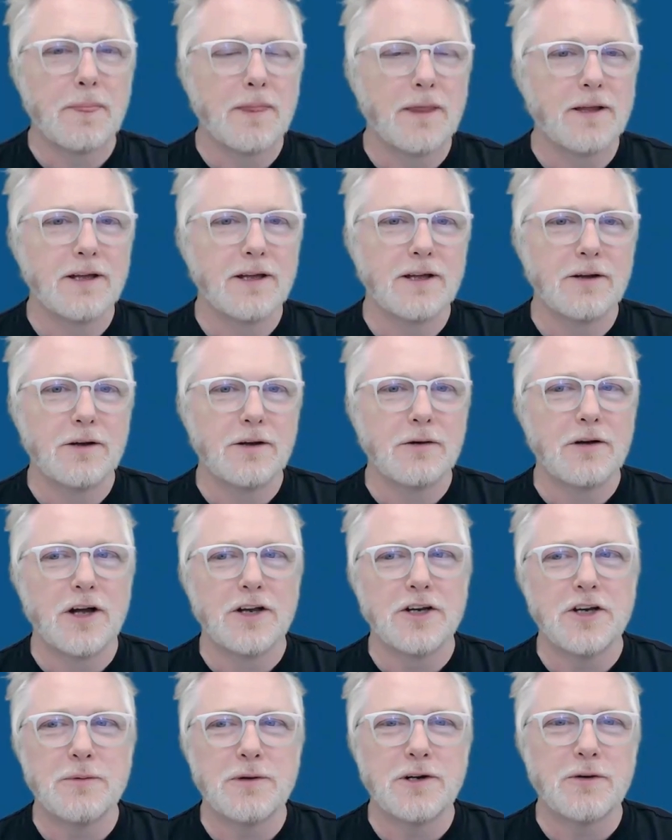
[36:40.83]
So
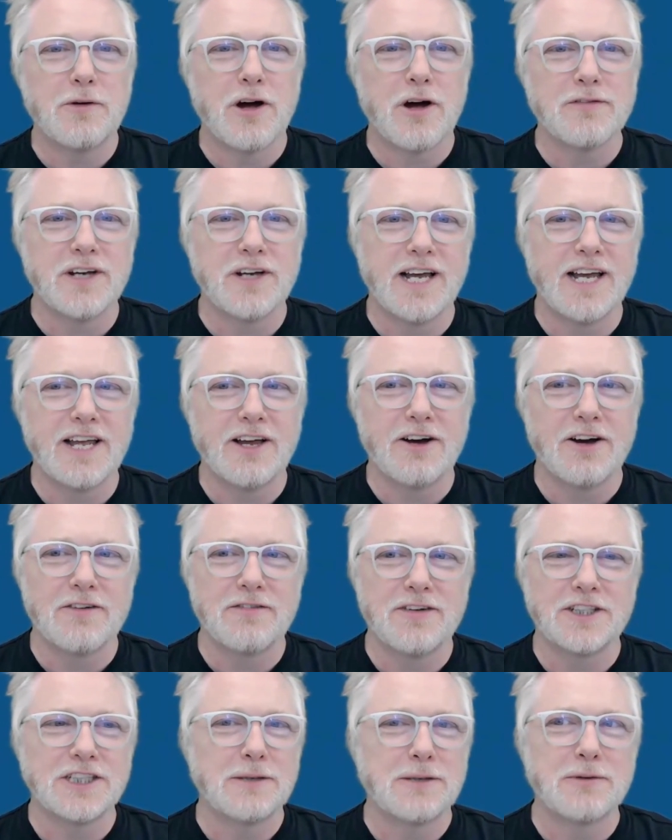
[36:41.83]
I knew we'd arrive at
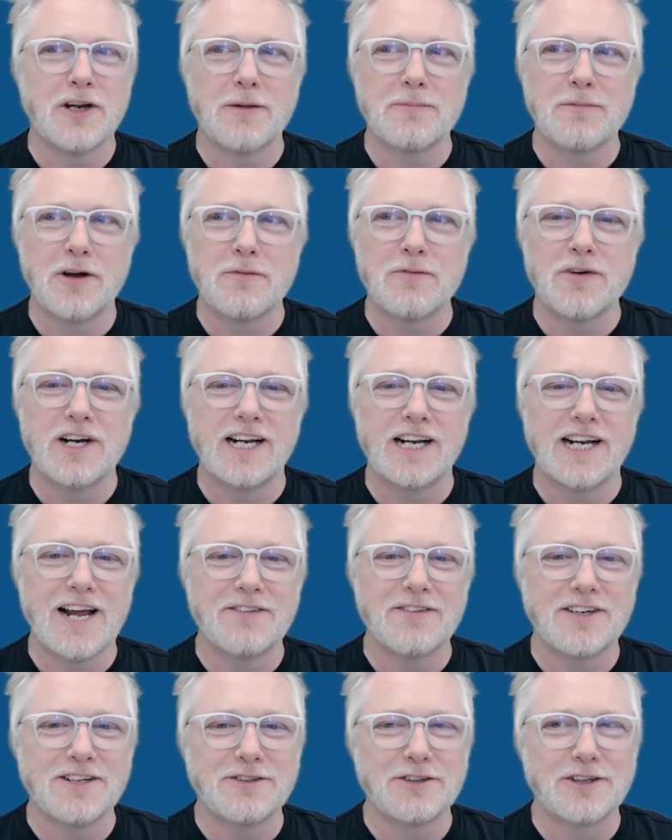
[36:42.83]
AI eventually, but I'm really
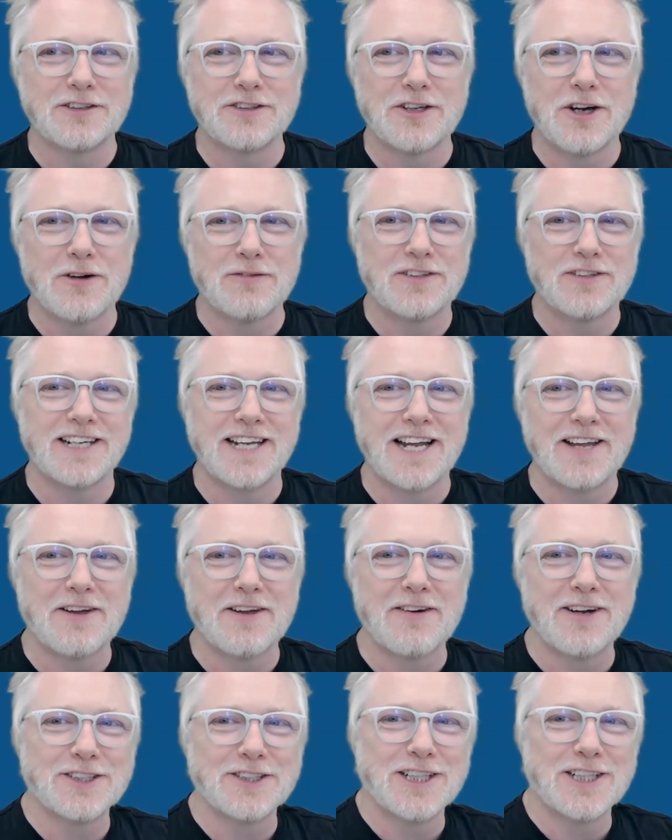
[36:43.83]
glad that it took us half an hour to
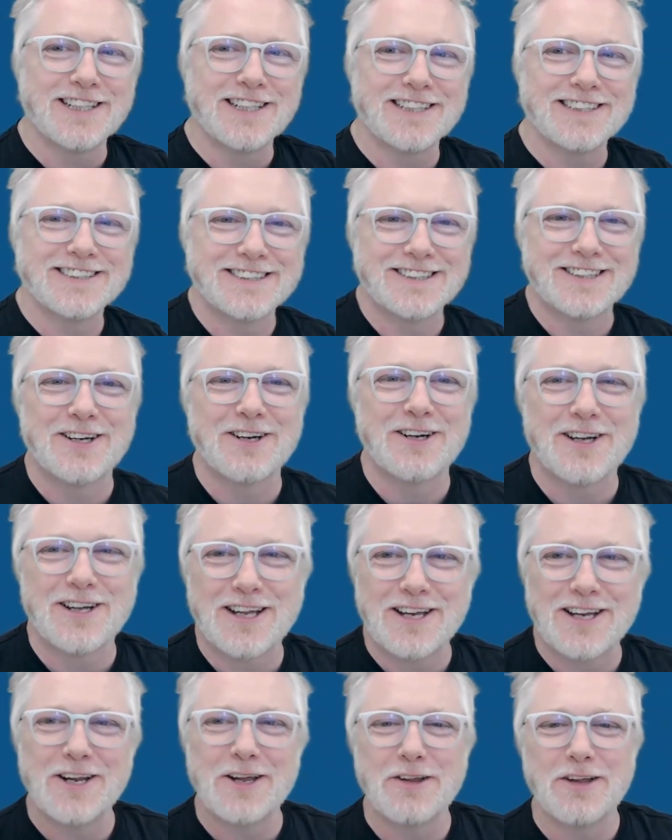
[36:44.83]
get there, actually, because
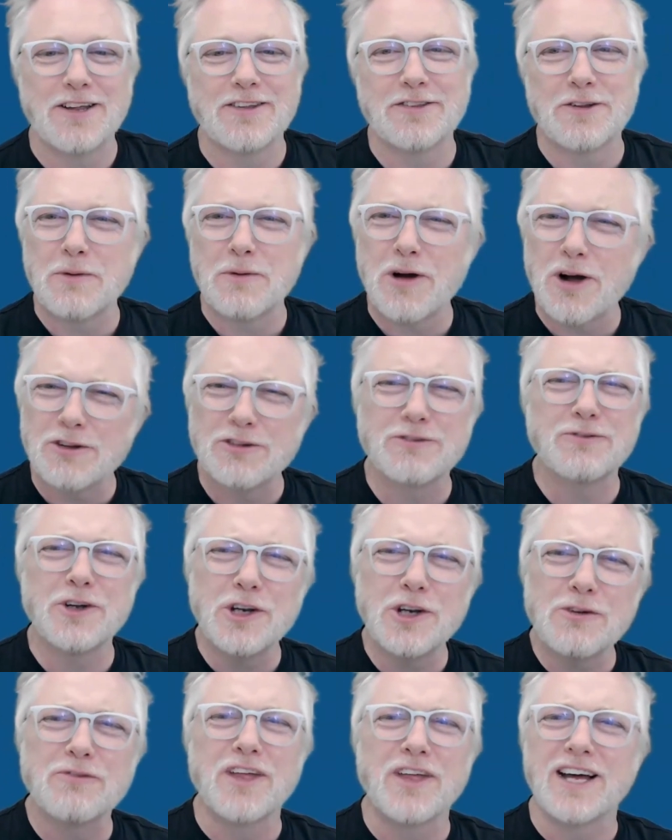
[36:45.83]
the world's
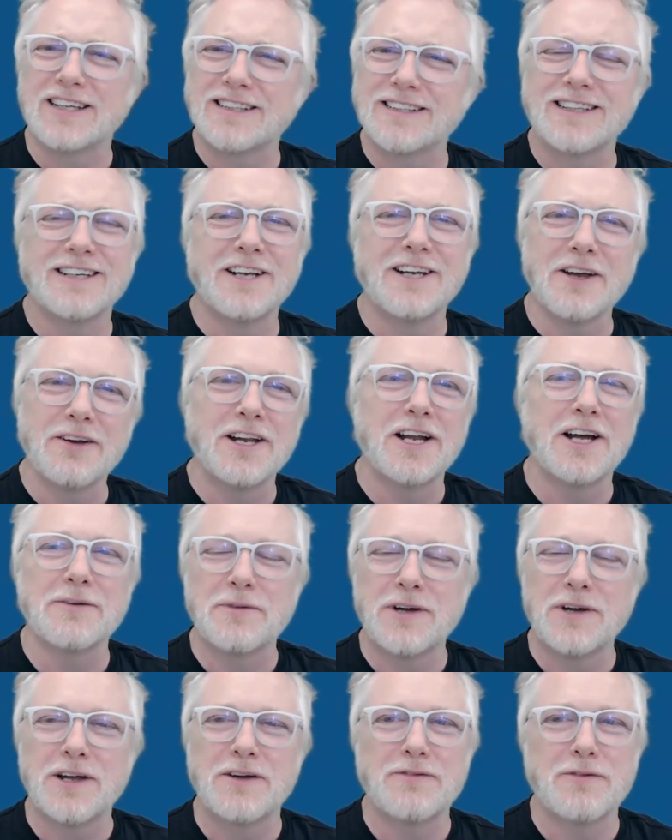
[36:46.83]
full of that.
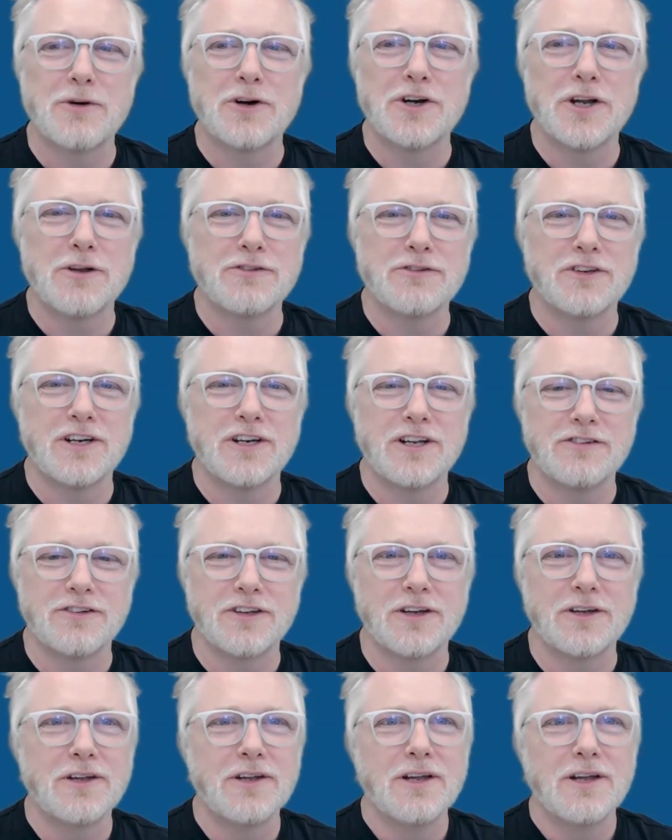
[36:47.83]
Everyone knows that
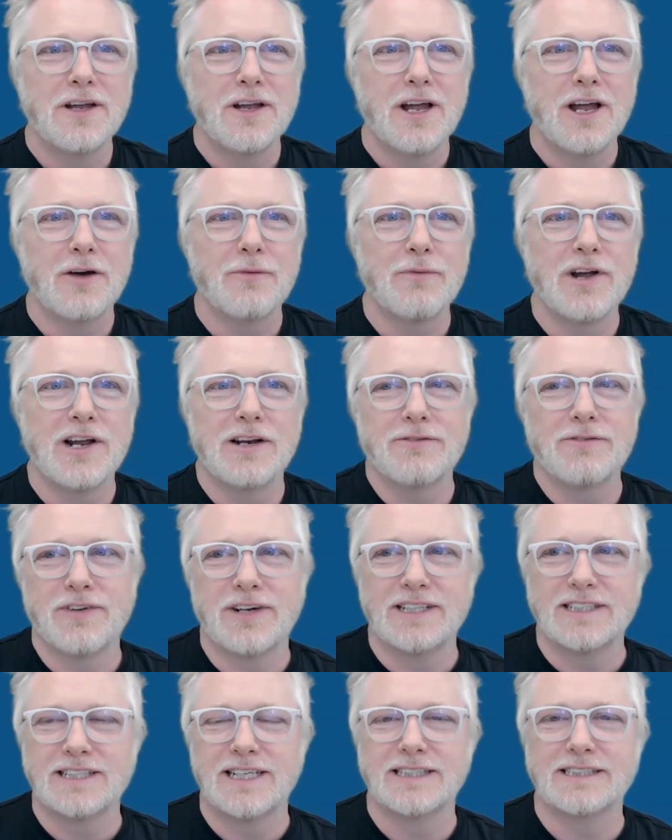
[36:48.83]
it's a real
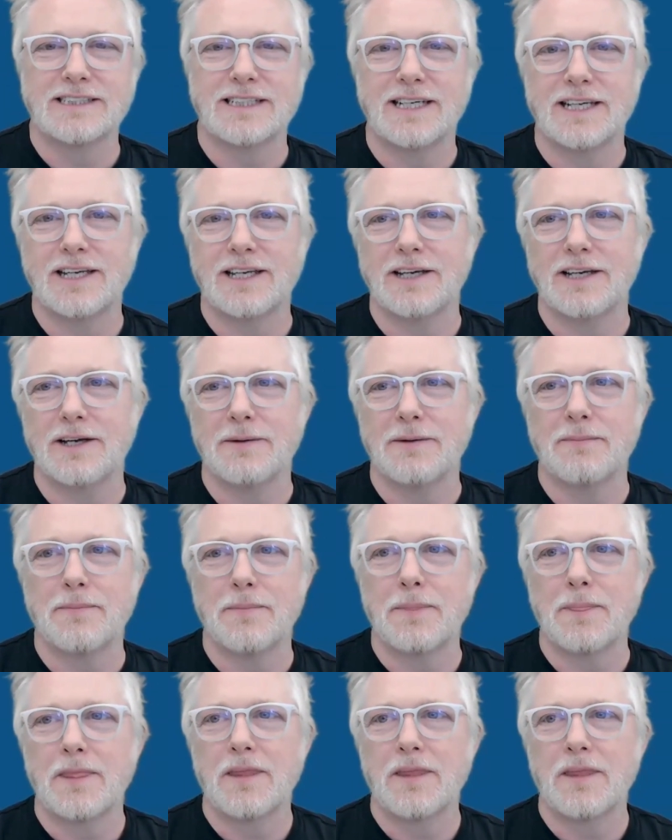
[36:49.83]
and fantastic